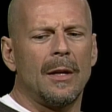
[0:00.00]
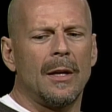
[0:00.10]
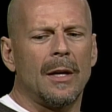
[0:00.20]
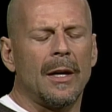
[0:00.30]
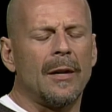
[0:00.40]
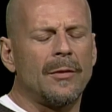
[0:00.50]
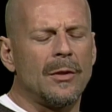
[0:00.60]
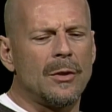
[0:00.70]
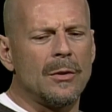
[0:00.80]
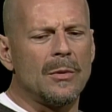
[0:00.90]
have to
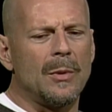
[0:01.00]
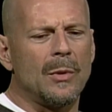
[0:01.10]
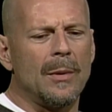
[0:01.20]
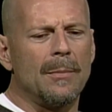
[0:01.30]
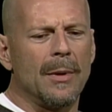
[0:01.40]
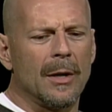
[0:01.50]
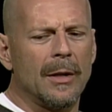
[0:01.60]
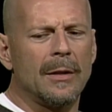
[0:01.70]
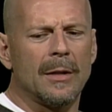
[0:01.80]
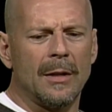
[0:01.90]
choose between
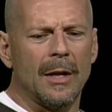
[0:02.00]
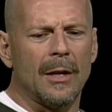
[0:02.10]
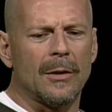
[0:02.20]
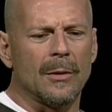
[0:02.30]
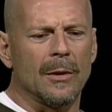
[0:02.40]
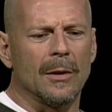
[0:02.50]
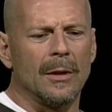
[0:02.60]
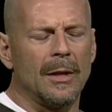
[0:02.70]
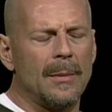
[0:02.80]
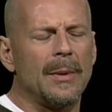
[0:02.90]
burning to death or
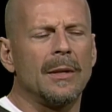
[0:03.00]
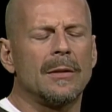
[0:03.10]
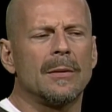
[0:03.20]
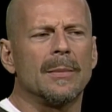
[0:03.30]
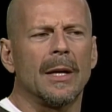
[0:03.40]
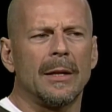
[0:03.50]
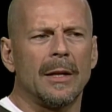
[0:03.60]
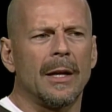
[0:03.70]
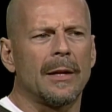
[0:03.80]
leaping to my death,